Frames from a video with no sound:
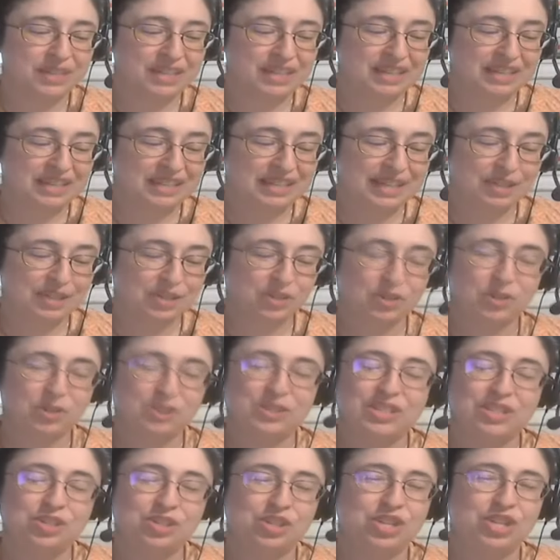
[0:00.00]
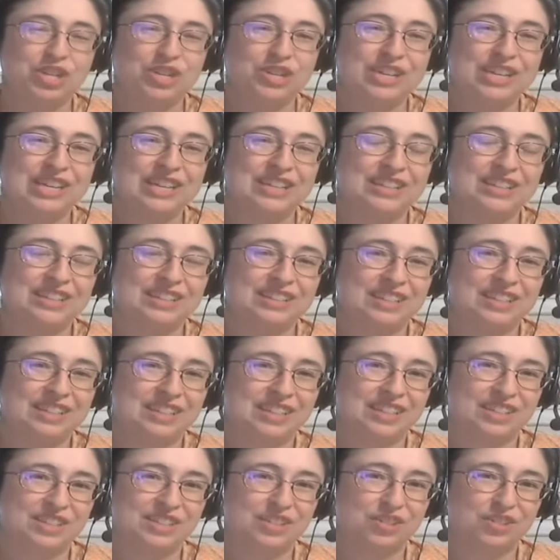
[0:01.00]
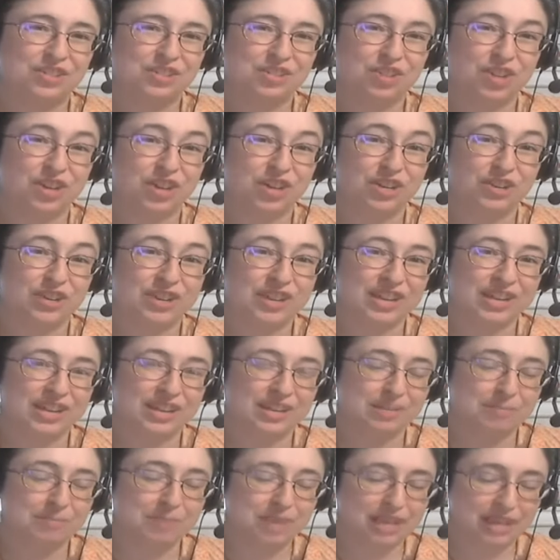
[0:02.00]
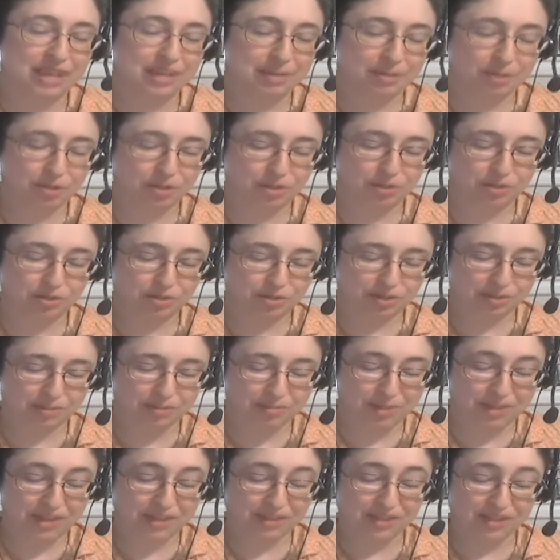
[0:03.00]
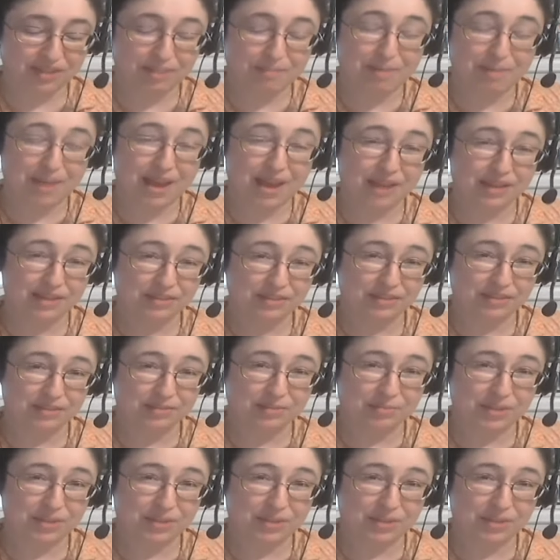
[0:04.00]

electrical engineering and soldering and being able to do some basic math,